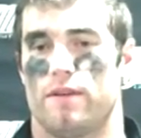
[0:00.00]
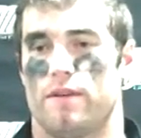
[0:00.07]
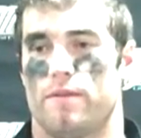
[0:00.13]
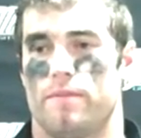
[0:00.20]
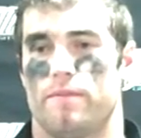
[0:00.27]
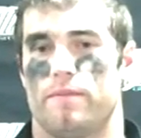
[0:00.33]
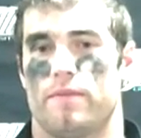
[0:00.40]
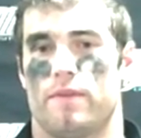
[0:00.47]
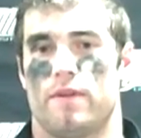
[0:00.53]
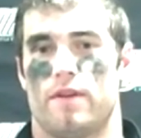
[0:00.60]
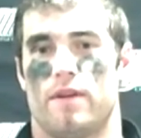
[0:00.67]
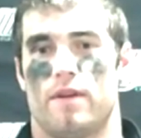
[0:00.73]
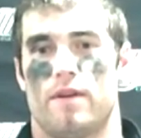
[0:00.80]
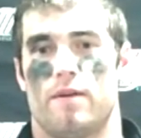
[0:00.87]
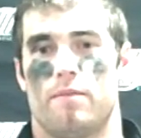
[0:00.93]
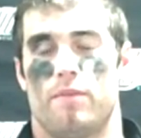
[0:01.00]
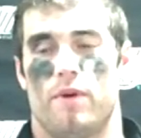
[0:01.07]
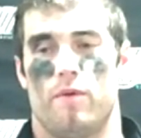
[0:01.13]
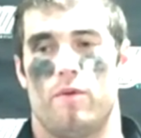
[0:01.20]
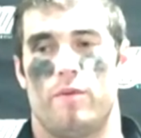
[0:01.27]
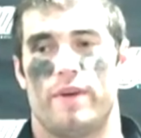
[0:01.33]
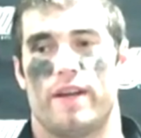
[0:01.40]
Um,
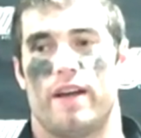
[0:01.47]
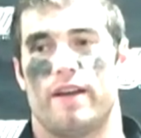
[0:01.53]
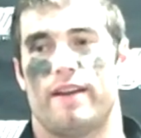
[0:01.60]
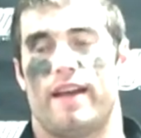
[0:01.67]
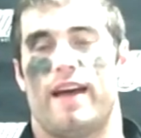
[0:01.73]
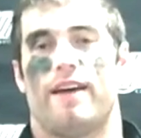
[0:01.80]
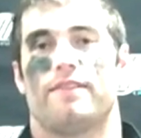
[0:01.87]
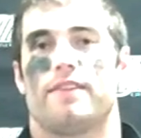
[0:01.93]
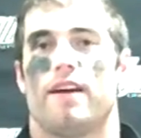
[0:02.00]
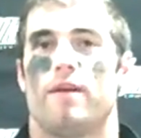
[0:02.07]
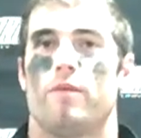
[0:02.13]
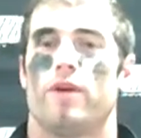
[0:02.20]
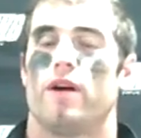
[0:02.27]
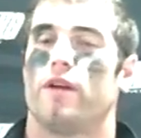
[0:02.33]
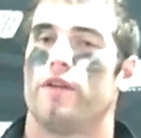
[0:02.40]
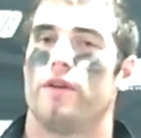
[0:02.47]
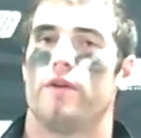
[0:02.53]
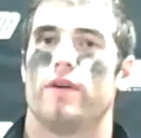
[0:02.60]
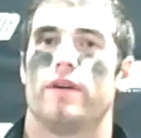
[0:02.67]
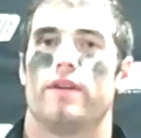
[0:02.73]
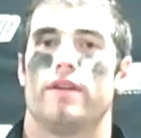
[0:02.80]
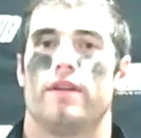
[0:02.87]
but when we got into halftime, we all
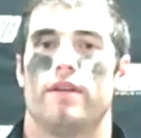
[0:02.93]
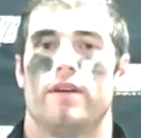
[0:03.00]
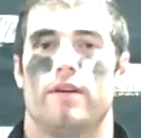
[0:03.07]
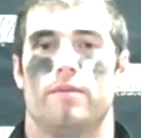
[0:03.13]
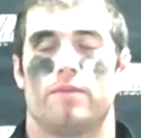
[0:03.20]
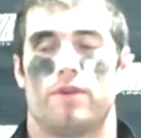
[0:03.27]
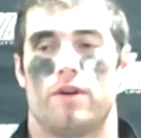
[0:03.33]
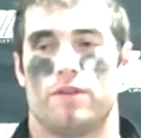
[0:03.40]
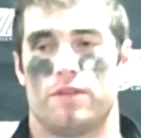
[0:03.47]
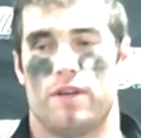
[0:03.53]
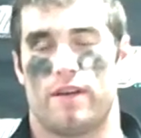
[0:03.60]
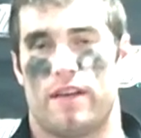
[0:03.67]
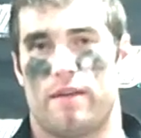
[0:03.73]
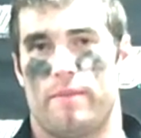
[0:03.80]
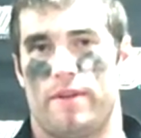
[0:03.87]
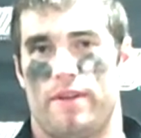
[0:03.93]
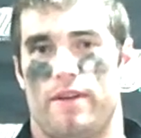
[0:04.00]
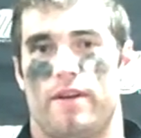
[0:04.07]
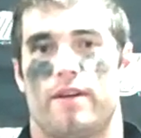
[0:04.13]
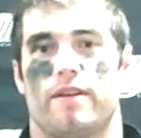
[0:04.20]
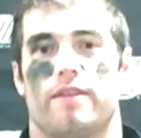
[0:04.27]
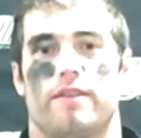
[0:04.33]
knew it. Um, Coach Huck came in
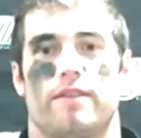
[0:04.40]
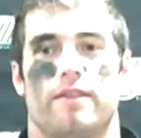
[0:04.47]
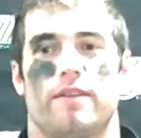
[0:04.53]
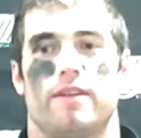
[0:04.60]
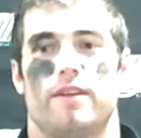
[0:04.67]
there and